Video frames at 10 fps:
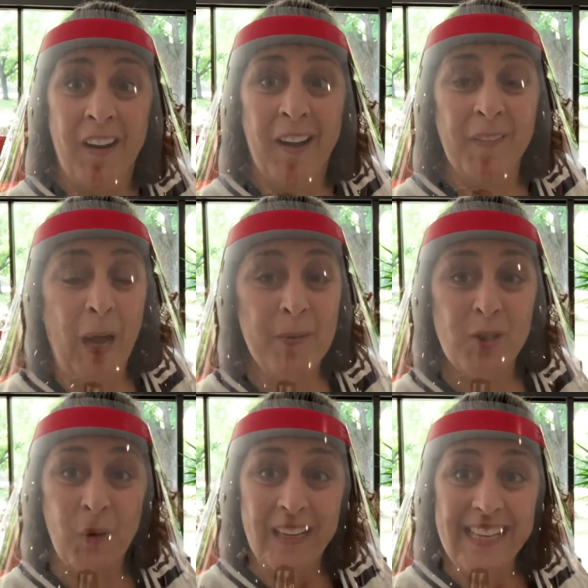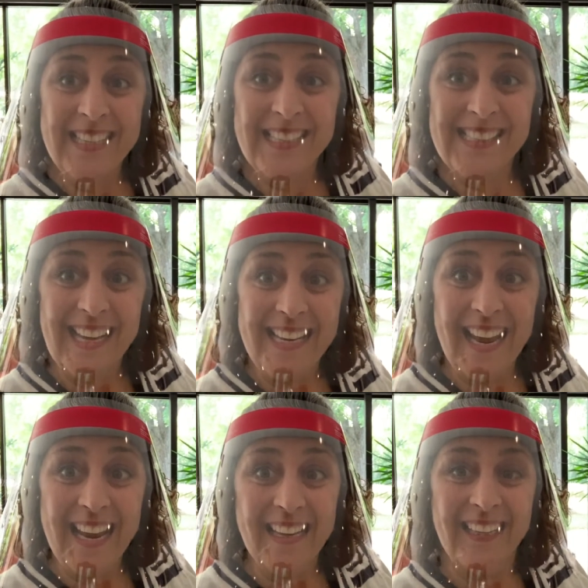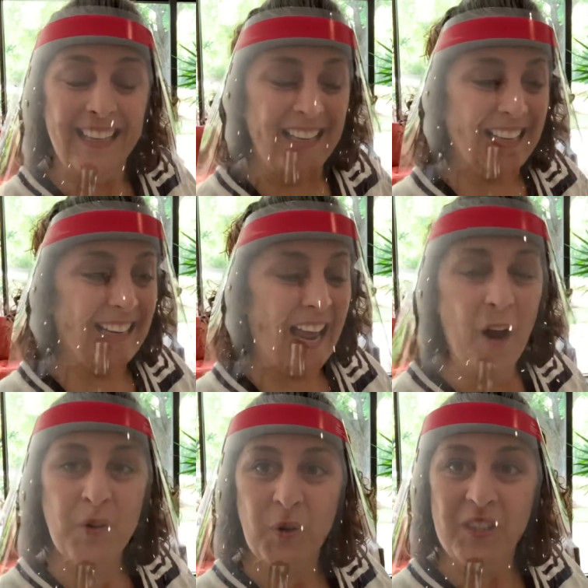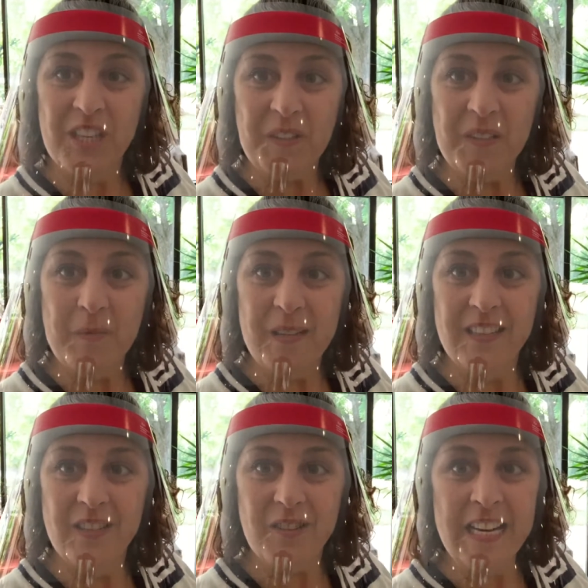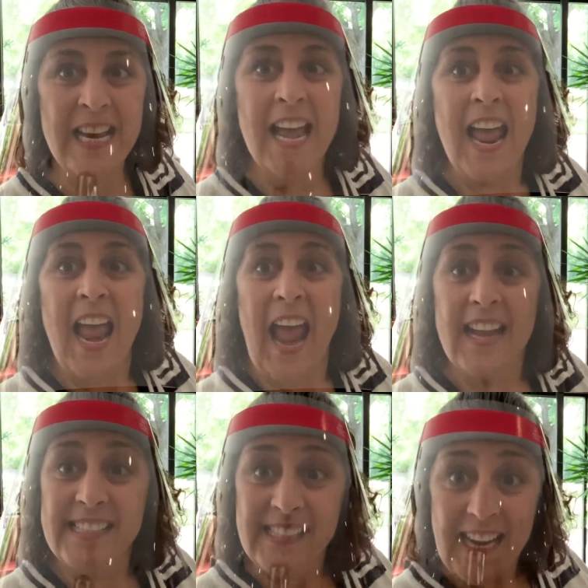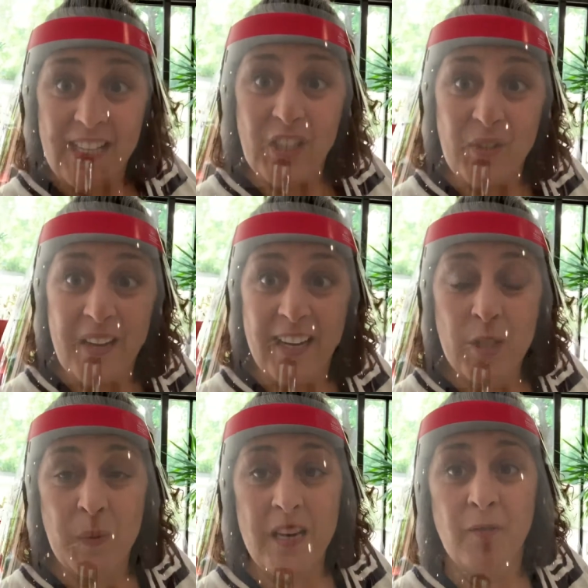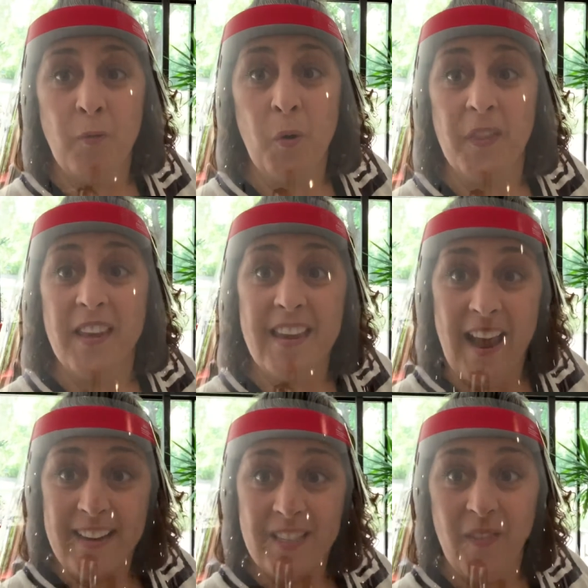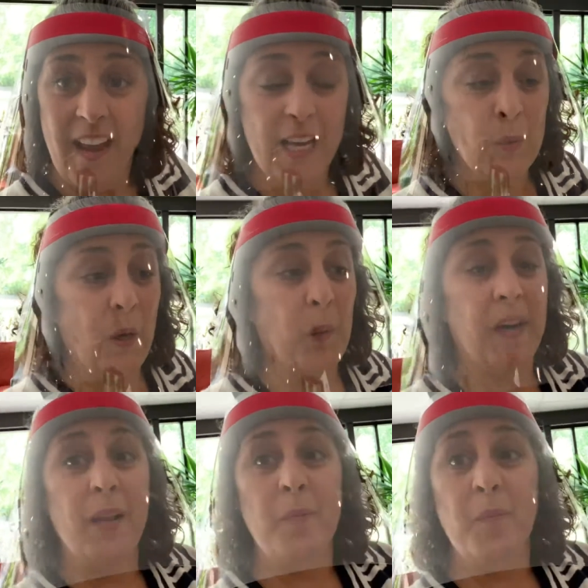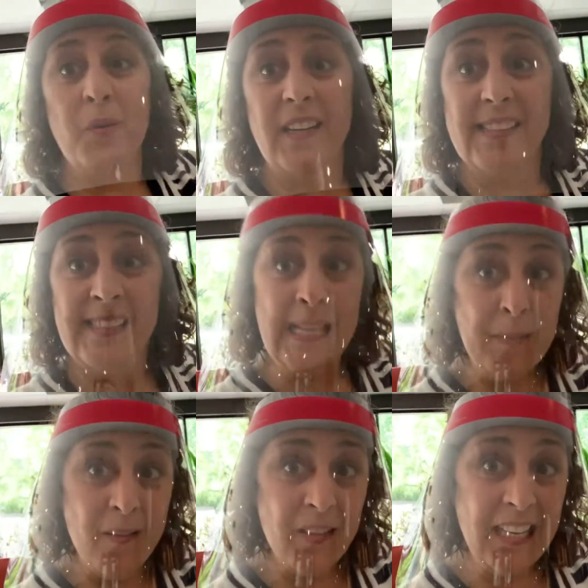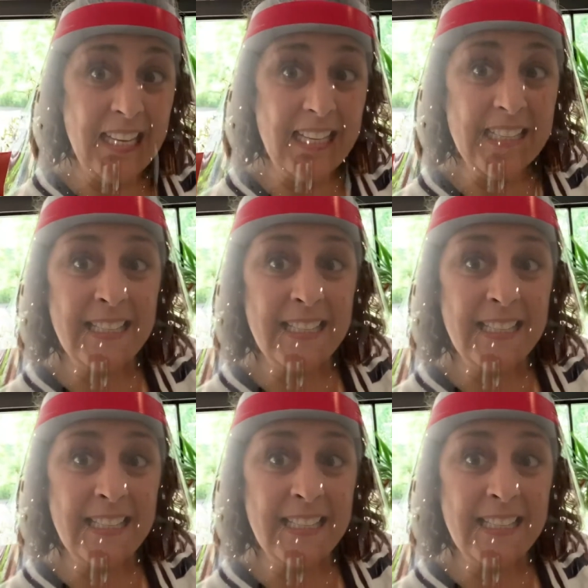um, come and join us this Sunday in Outdoor Children's Ministry and stay tuned next week for the next phase where we're gonna be bringing some of the kids